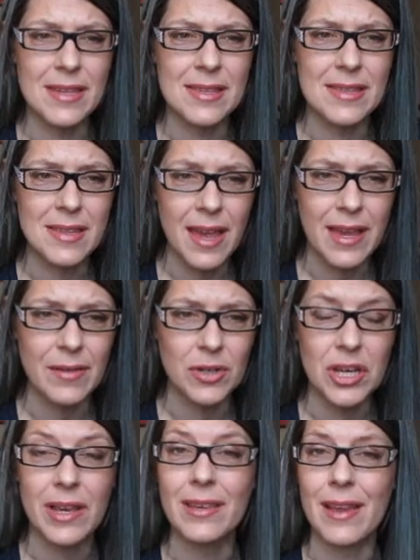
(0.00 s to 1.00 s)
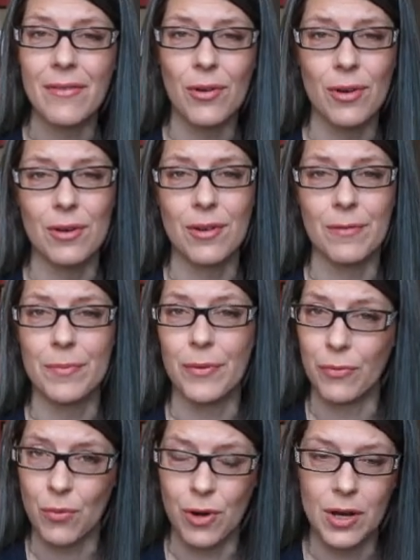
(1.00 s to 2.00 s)
This site, which I had never heard of
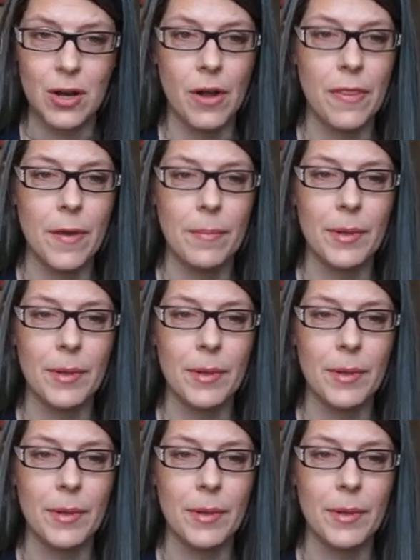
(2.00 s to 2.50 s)
before, called